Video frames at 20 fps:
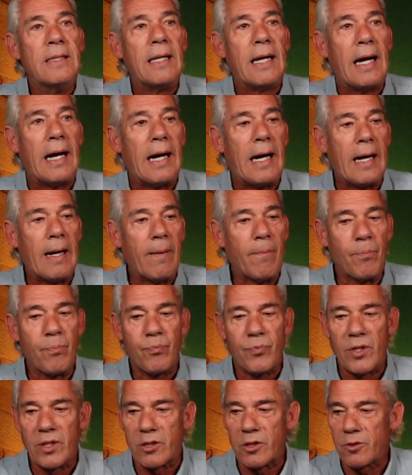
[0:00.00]

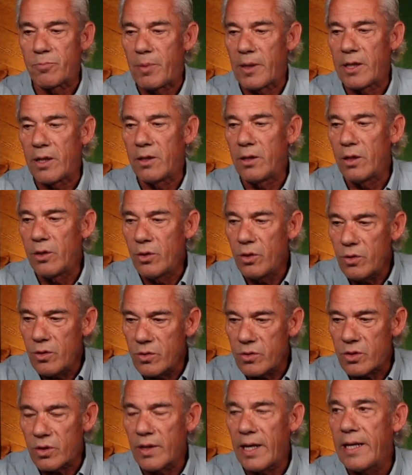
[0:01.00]
This has been in the
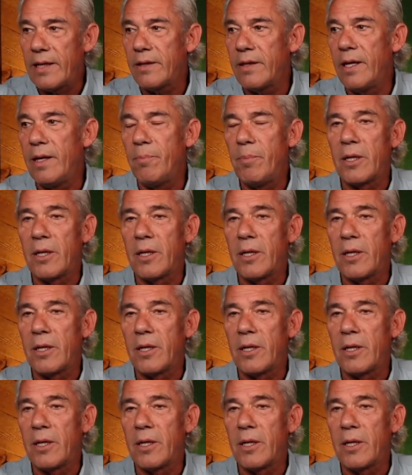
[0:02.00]
news lately